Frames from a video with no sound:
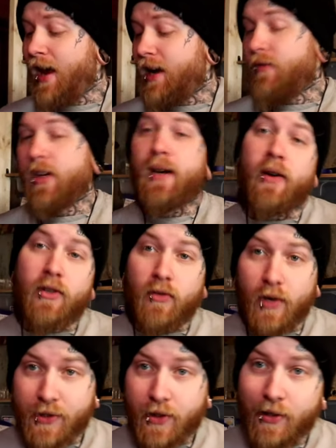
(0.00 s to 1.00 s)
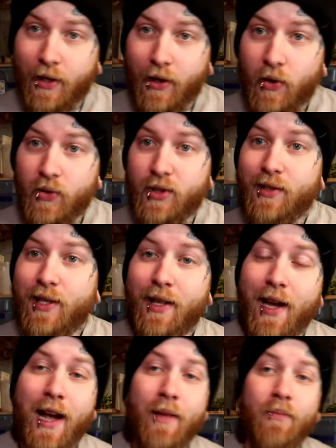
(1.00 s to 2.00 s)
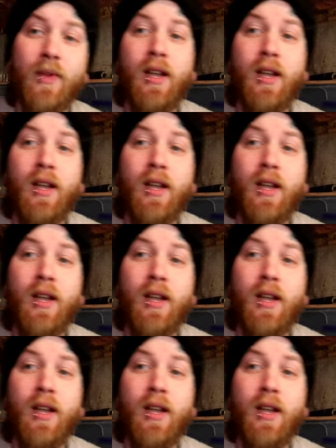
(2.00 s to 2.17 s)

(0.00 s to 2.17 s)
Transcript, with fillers: and every characteristic that goes into that.